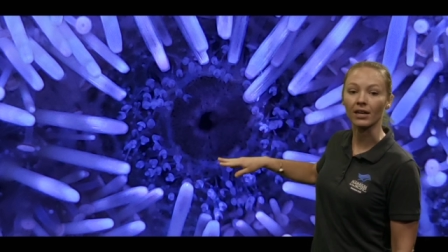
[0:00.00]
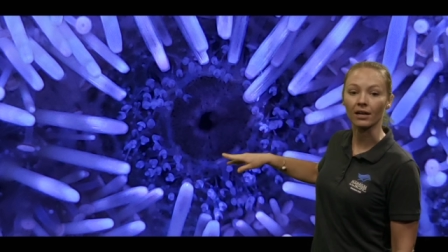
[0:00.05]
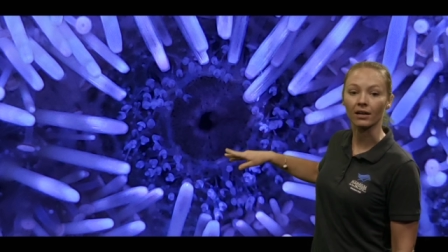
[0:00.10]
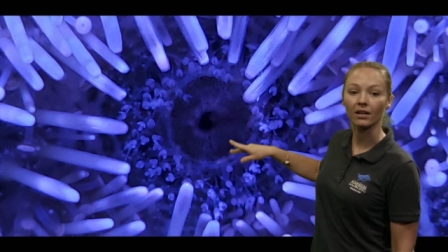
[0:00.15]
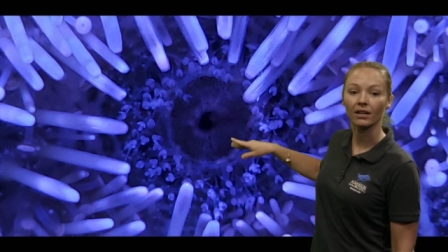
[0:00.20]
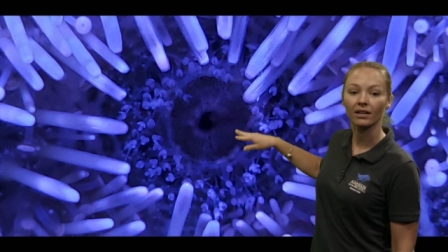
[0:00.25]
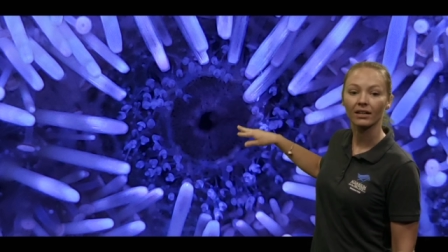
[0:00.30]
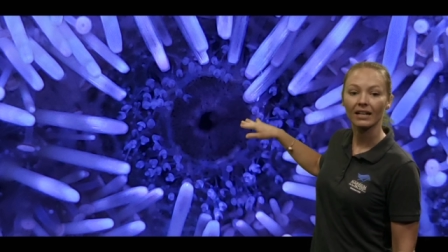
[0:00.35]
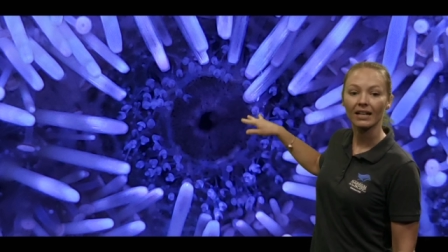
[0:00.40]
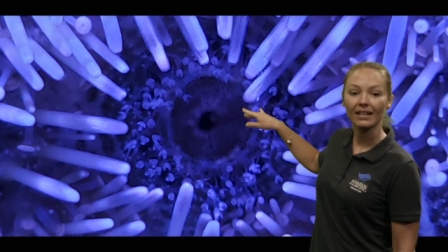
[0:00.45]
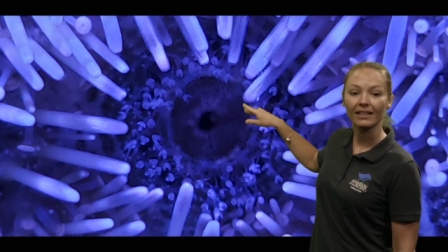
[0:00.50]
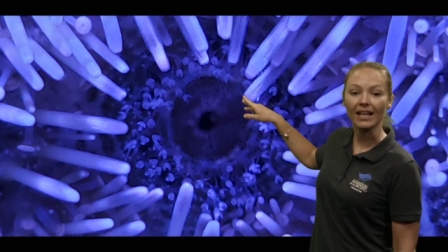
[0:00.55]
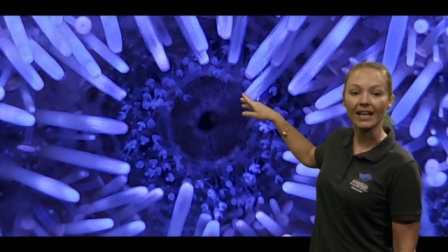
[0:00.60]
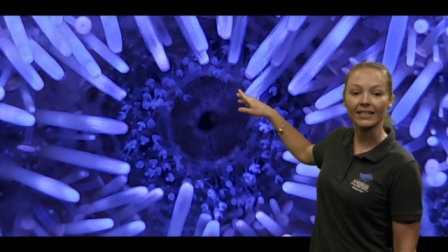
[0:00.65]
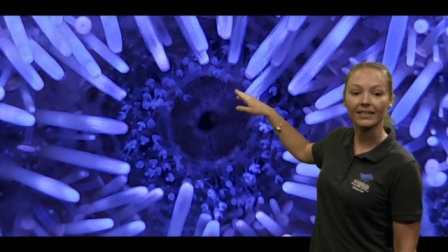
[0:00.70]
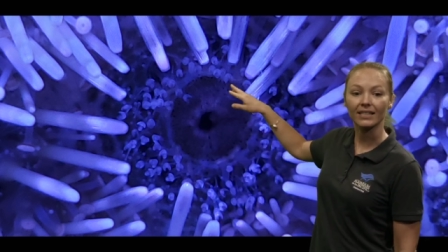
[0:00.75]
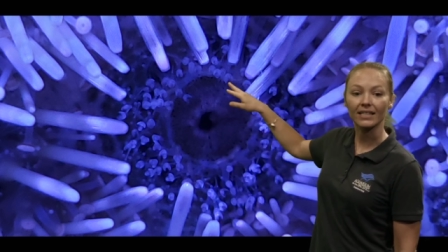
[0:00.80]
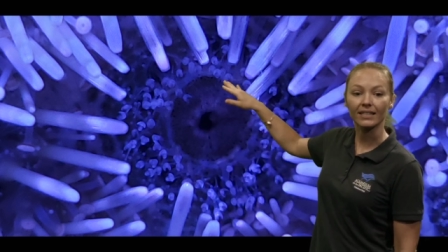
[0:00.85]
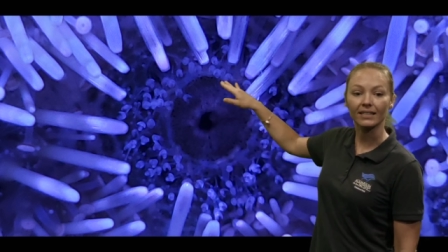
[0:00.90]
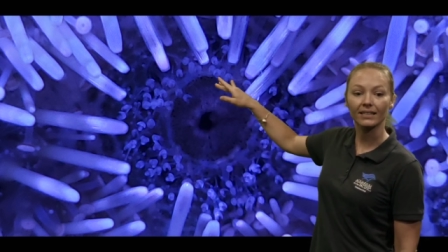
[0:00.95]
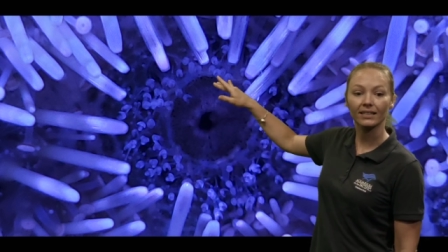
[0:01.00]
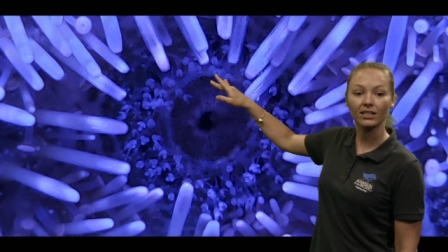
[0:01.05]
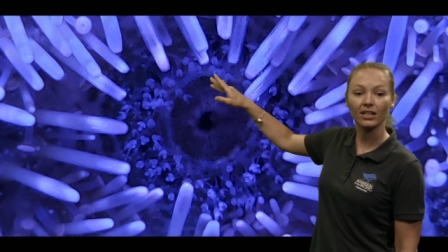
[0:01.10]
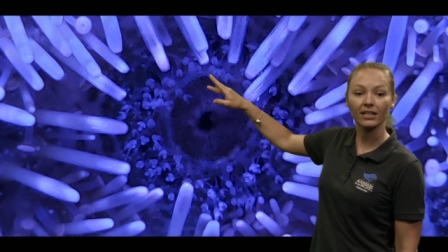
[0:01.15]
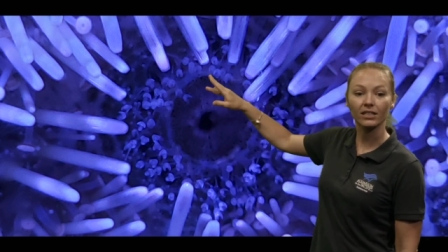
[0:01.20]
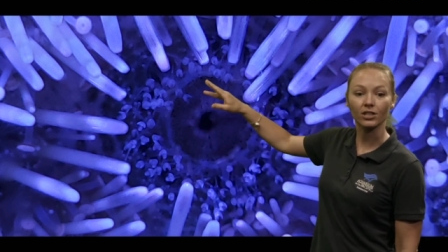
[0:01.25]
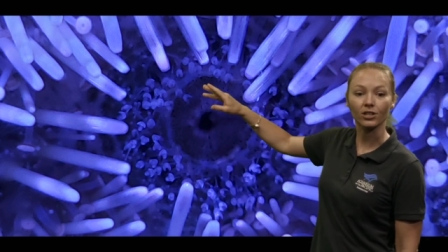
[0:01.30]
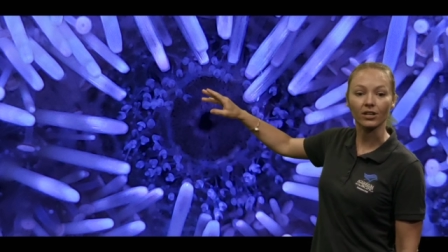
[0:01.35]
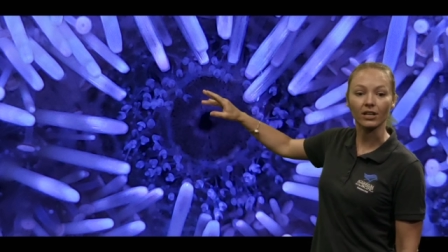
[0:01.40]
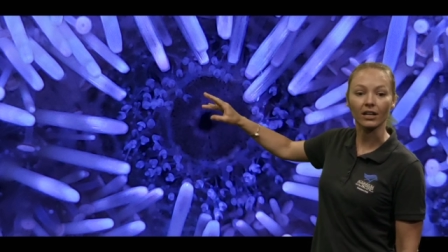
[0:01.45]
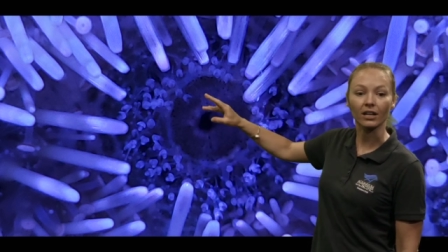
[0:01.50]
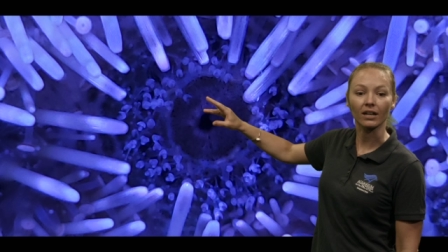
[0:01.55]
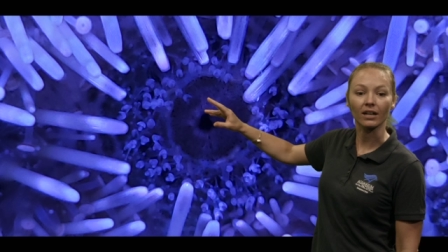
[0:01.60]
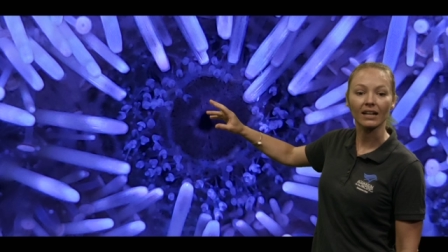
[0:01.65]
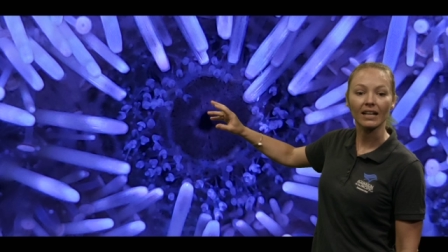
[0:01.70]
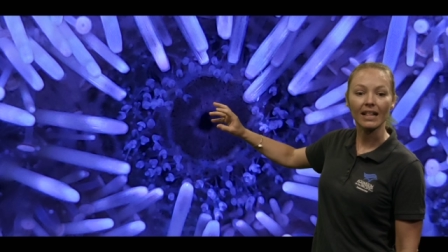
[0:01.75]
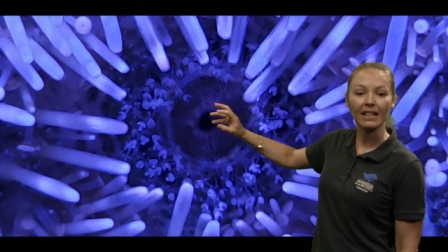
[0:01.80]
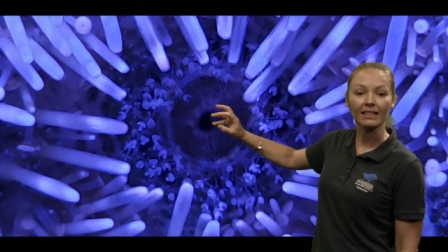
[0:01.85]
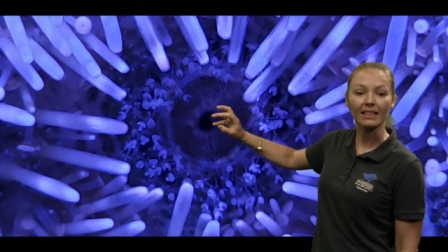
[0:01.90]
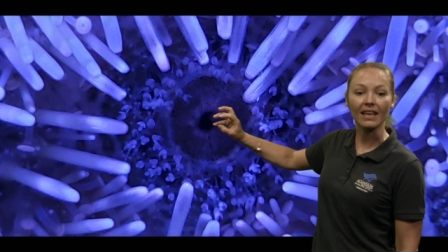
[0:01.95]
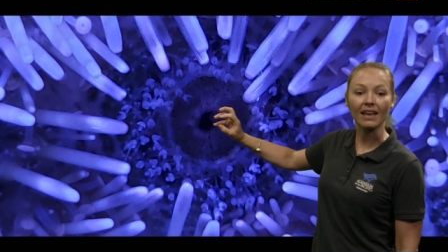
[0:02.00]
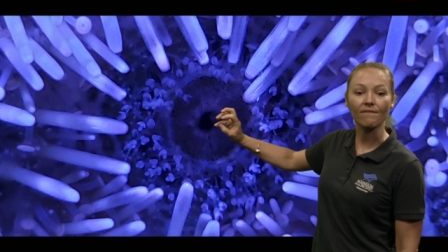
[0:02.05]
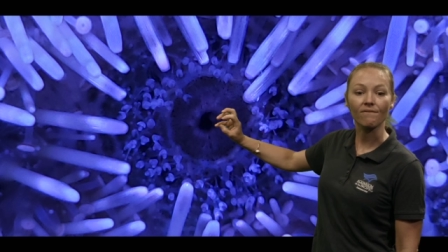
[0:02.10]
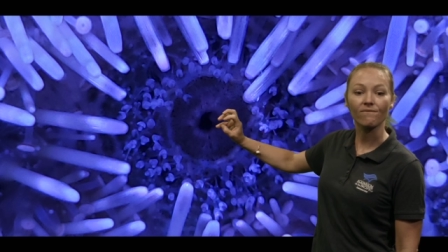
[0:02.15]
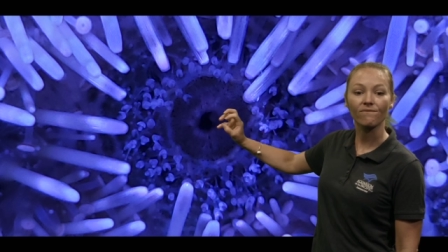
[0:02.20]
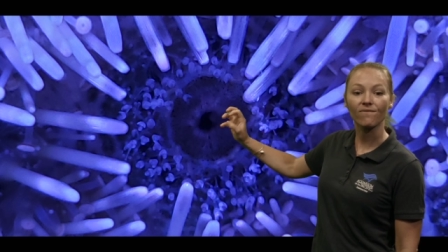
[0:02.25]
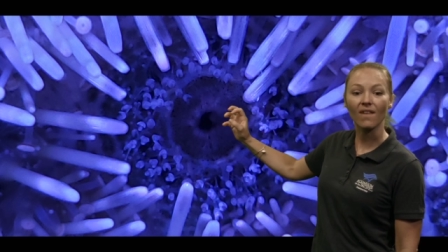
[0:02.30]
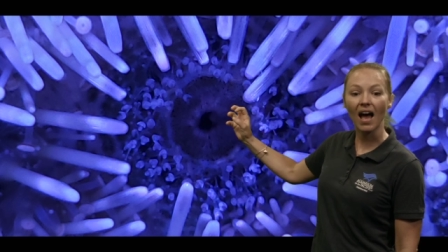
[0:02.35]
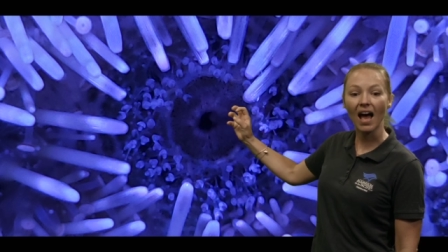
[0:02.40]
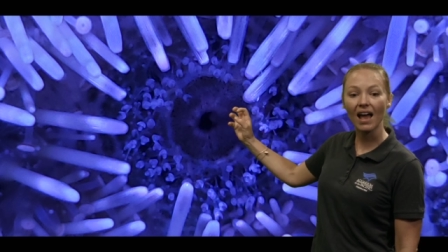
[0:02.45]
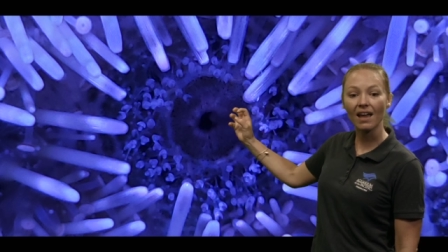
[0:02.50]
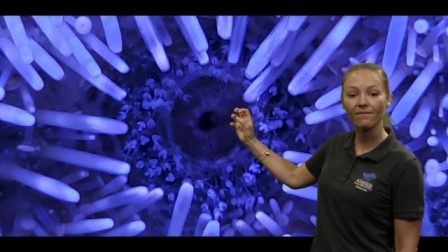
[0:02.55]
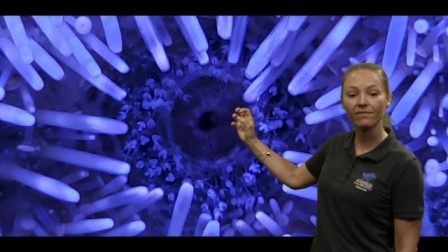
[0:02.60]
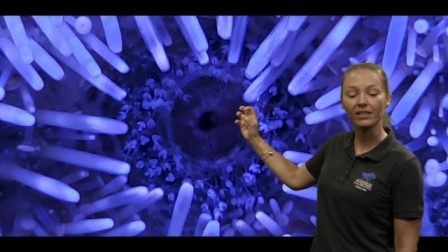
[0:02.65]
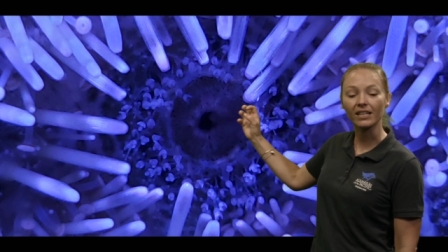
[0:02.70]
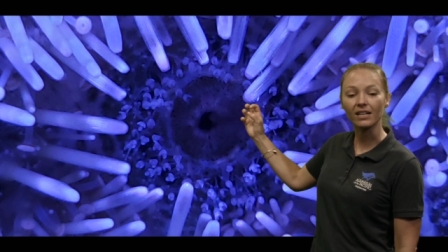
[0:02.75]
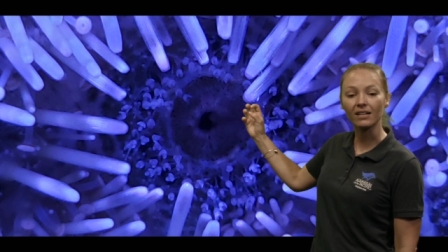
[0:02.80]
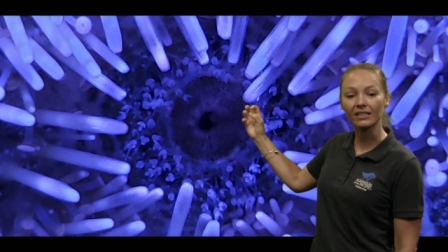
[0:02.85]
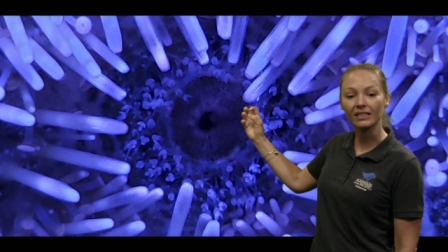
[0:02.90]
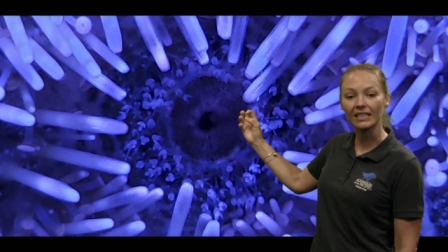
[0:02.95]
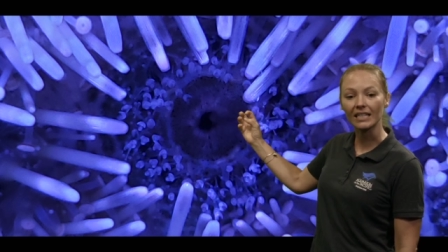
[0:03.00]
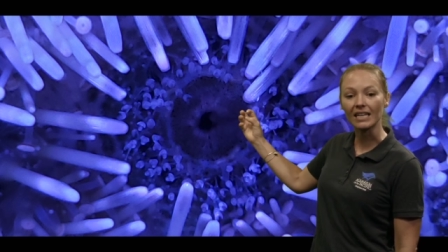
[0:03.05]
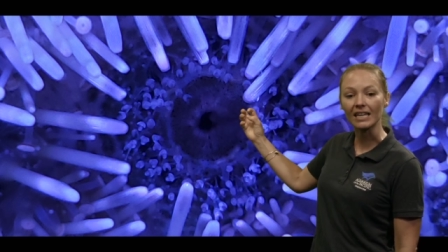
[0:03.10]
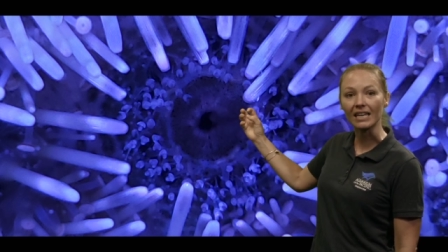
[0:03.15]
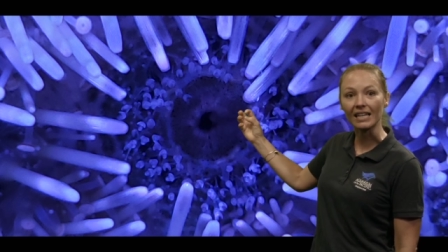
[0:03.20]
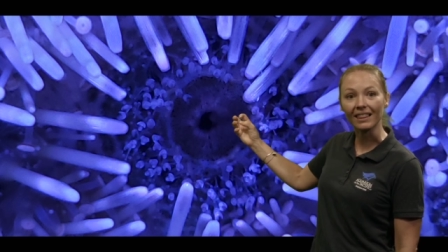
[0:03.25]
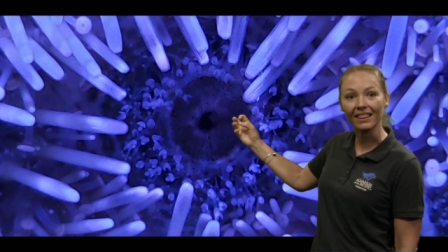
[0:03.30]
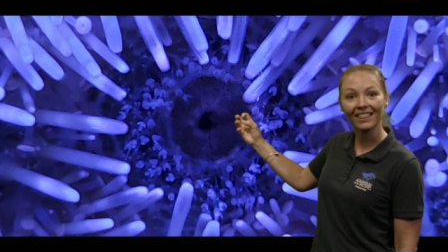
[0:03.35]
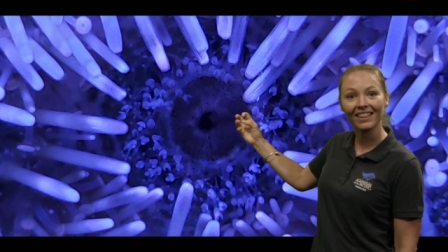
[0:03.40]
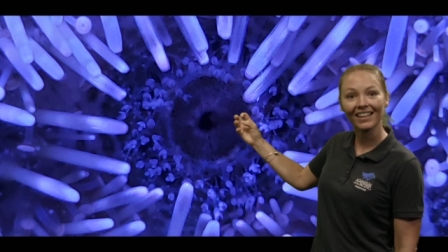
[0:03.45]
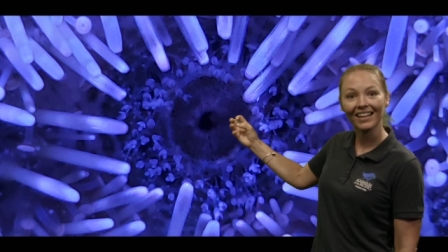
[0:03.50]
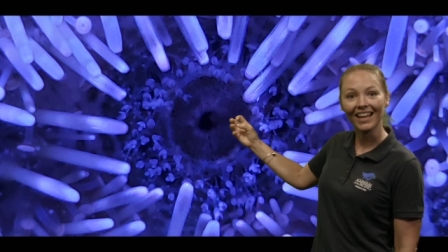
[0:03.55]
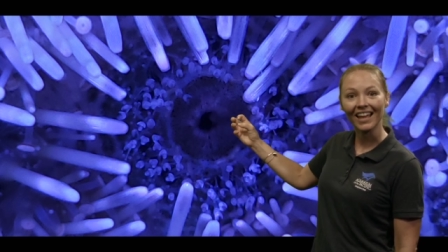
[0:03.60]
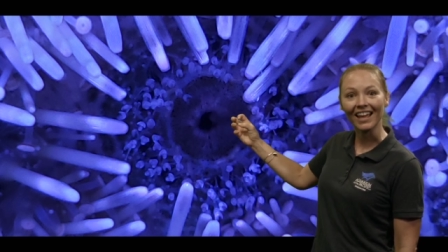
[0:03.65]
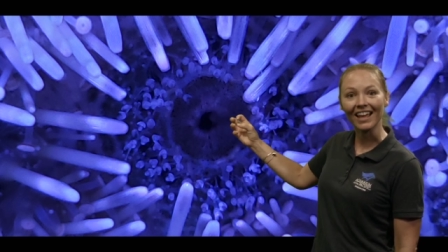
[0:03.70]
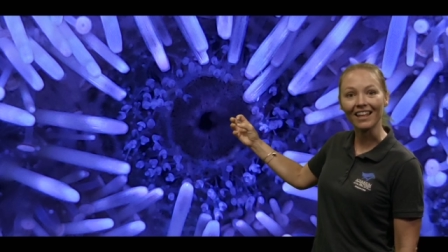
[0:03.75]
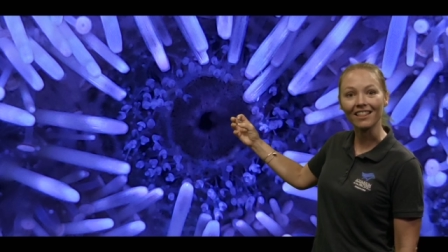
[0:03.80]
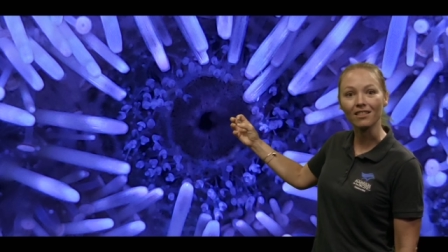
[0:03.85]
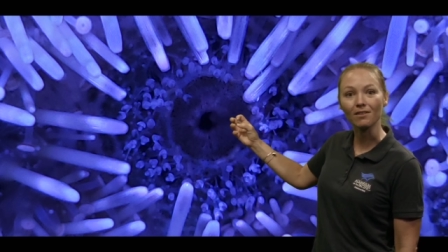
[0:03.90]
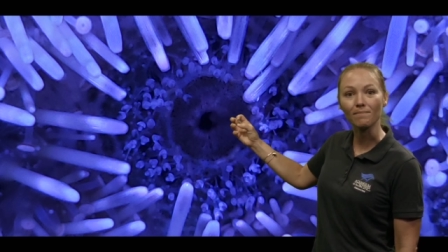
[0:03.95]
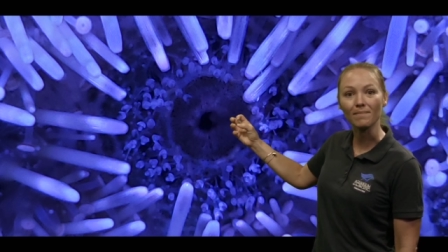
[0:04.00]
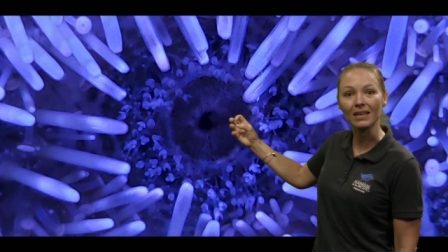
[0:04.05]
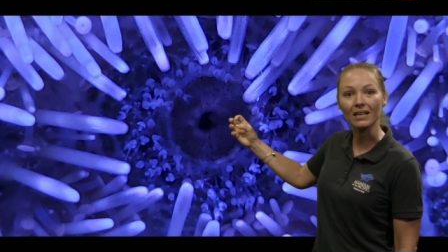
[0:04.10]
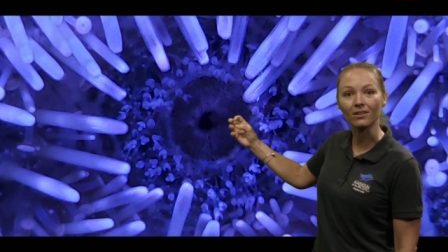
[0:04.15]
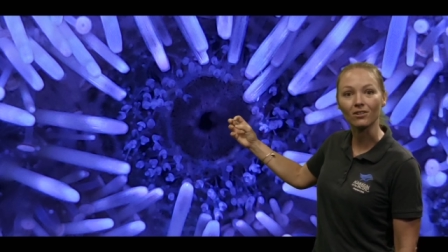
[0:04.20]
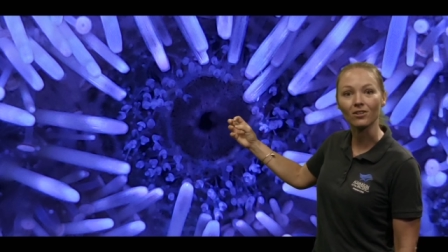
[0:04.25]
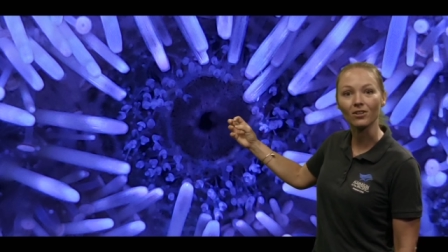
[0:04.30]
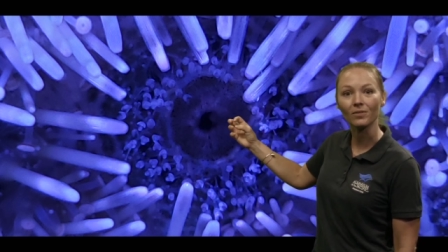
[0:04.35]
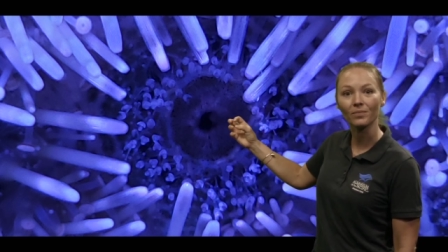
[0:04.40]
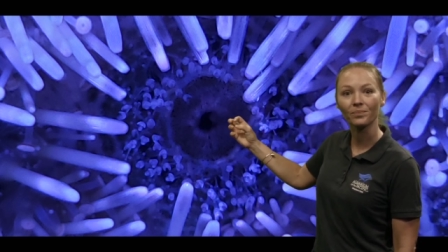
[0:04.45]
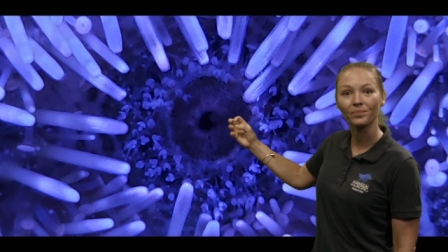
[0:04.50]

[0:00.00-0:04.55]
here. That's the center here. They have five little teeth in the middle.